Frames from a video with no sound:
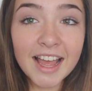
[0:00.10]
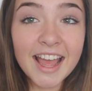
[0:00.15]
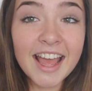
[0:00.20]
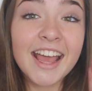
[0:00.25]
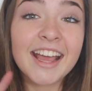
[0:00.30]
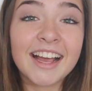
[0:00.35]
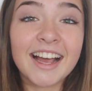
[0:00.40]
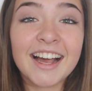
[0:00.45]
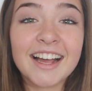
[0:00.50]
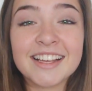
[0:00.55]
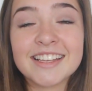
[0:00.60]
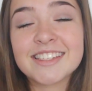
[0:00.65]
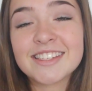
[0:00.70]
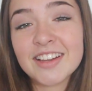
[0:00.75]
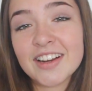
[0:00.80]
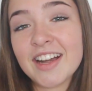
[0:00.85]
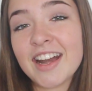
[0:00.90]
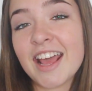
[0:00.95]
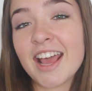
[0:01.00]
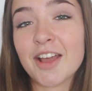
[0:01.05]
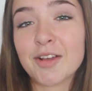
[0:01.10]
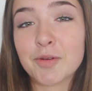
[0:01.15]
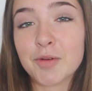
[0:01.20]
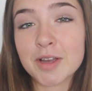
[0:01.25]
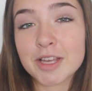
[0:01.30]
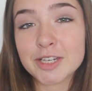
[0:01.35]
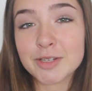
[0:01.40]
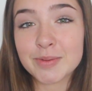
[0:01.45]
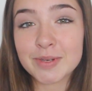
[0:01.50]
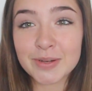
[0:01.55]
Hey guys, so today I'm
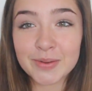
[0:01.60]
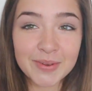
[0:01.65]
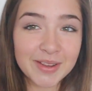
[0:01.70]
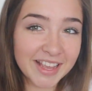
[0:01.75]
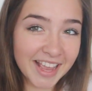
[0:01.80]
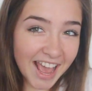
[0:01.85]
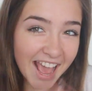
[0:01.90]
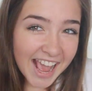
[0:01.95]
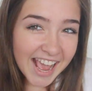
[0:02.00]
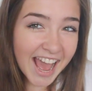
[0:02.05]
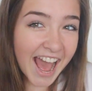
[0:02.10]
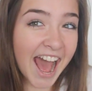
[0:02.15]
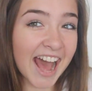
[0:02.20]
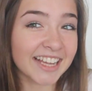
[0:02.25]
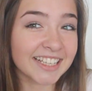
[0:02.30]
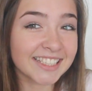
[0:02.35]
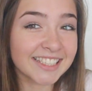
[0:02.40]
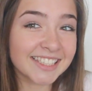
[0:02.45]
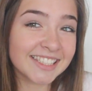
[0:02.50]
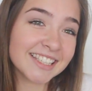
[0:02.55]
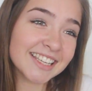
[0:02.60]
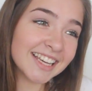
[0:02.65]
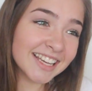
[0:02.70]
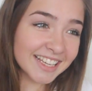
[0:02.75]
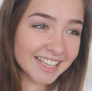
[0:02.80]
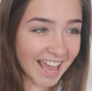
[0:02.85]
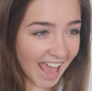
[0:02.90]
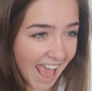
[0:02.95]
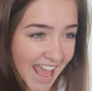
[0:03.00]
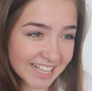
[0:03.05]
going to be doing a Ask
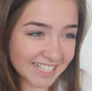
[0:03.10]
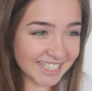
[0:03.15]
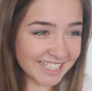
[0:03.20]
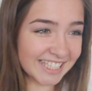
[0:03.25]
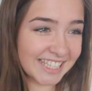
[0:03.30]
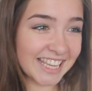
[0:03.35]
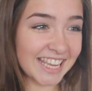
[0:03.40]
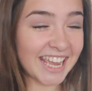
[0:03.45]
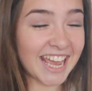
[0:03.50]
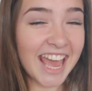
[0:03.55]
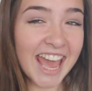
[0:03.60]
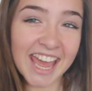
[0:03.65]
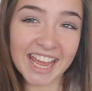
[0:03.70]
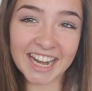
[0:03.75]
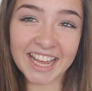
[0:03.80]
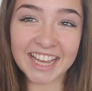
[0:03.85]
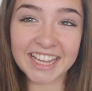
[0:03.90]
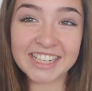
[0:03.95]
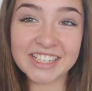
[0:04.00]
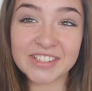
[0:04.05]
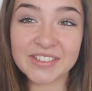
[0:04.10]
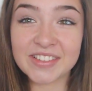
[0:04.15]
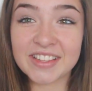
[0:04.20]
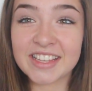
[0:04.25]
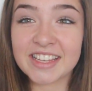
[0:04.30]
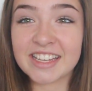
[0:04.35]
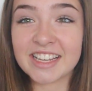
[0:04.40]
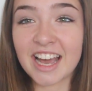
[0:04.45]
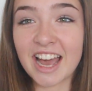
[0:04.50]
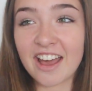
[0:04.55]
Kenzie, and I do
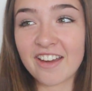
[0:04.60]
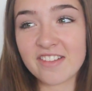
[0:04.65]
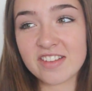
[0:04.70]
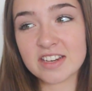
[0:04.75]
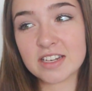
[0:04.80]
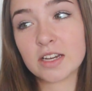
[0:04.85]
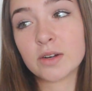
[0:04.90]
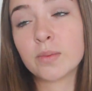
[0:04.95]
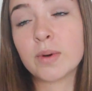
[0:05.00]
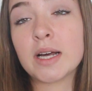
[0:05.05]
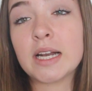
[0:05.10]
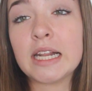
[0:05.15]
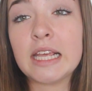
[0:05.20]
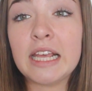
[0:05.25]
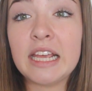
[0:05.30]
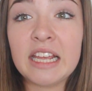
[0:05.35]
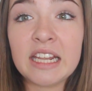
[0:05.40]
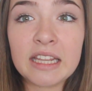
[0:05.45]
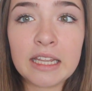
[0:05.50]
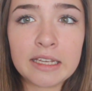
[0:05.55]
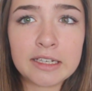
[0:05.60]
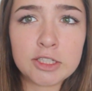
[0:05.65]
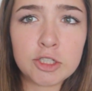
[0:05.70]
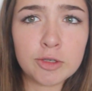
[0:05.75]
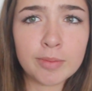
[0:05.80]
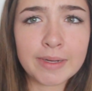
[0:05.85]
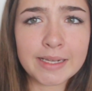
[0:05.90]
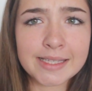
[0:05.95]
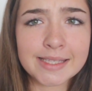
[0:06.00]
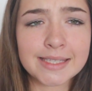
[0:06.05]
the, I haven't done one in like
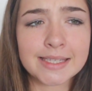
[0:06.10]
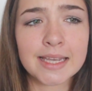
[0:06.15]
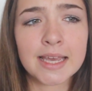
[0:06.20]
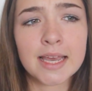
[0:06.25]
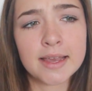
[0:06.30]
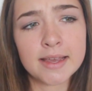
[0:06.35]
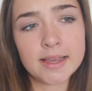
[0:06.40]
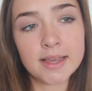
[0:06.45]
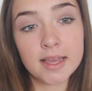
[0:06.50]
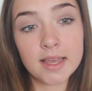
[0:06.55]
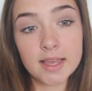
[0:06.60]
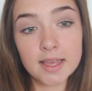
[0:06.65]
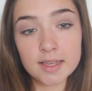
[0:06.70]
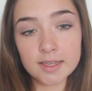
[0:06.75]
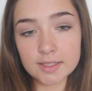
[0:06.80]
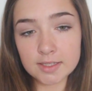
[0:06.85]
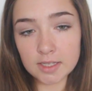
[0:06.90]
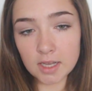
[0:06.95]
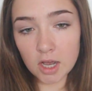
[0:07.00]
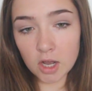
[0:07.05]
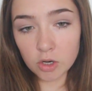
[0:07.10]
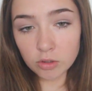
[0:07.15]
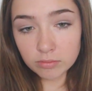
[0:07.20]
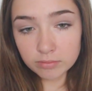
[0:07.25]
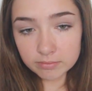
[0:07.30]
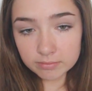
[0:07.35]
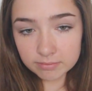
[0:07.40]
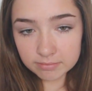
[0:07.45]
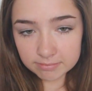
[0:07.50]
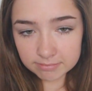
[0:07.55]
two months,
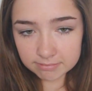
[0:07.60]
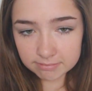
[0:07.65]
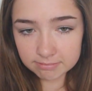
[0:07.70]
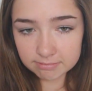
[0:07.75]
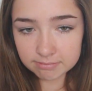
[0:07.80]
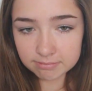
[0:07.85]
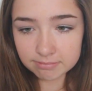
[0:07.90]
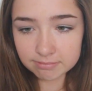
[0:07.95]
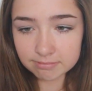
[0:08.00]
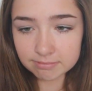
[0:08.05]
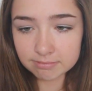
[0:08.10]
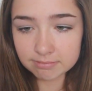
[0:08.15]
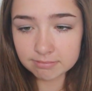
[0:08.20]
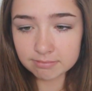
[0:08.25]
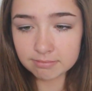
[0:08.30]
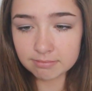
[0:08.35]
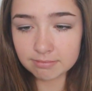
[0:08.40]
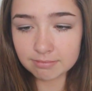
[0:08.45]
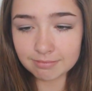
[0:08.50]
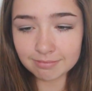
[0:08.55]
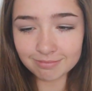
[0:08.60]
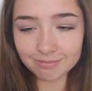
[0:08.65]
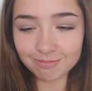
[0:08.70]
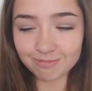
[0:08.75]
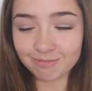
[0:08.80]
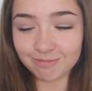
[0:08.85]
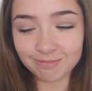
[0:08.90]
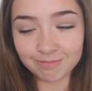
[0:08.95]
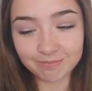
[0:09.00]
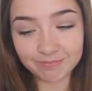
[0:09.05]
so,
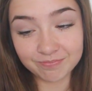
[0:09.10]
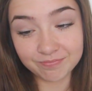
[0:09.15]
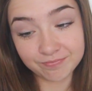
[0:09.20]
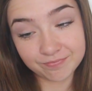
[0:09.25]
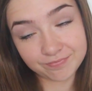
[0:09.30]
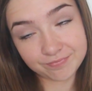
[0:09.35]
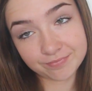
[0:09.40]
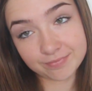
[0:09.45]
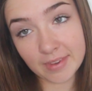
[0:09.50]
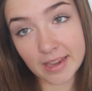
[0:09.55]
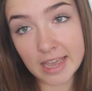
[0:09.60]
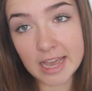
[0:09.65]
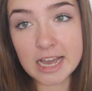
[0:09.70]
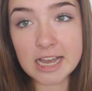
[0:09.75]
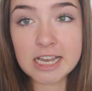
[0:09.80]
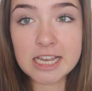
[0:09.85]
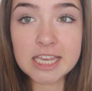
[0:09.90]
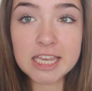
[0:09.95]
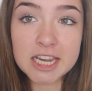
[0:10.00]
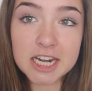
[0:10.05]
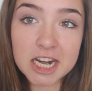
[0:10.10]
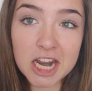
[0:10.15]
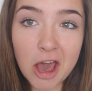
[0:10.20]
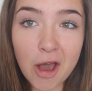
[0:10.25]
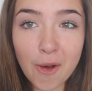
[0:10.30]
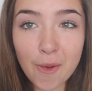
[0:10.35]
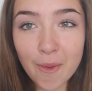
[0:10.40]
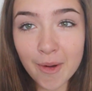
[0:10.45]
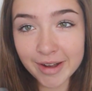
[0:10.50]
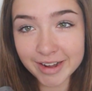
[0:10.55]
you
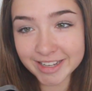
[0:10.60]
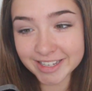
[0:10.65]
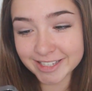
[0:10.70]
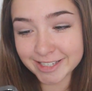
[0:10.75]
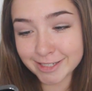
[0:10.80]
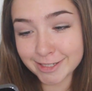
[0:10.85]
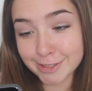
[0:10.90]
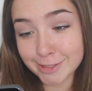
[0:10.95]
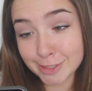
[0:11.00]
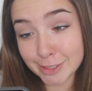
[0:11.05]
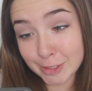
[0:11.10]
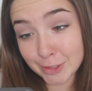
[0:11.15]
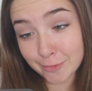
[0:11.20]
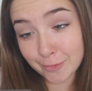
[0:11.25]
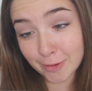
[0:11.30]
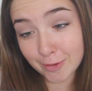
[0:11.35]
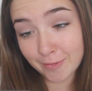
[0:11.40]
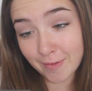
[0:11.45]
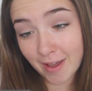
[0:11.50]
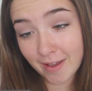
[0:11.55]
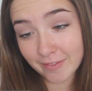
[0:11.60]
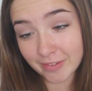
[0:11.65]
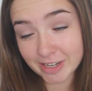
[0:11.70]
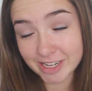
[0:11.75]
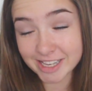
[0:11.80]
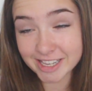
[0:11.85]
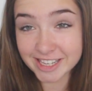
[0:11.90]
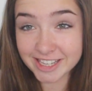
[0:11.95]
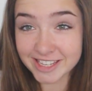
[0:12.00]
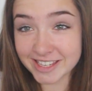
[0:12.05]
know, on a two forty-five on
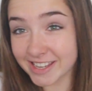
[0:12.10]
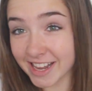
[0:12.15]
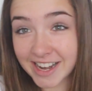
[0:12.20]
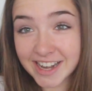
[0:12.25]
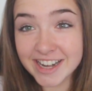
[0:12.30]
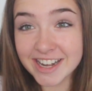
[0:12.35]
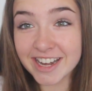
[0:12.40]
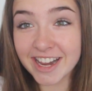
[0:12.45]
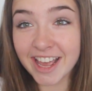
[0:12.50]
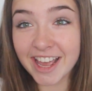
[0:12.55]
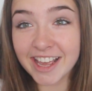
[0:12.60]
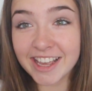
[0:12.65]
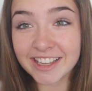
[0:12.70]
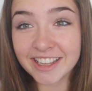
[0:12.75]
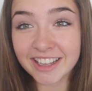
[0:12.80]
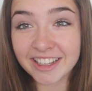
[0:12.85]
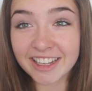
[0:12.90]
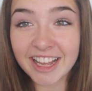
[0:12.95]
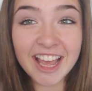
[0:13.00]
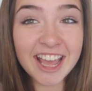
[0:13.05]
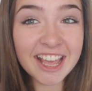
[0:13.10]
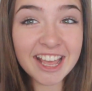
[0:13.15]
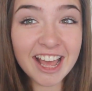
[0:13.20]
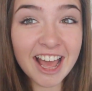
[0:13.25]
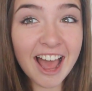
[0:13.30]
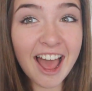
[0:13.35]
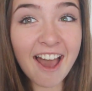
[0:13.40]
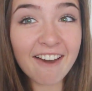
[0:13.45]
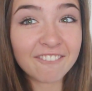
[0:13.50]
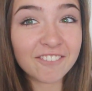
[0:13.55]
a Sunday
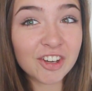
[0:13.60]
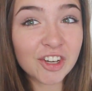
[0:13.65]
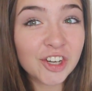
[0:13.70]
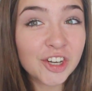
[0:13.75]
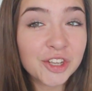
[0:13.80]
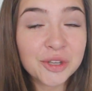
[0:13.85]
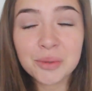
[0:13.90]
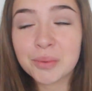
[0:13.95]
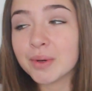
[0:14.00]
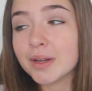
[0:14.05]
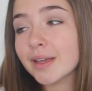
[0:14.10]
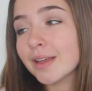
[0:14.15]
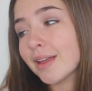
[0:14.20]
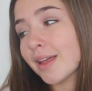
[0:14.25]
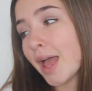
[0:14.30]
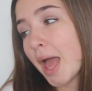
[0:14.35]
afternoon,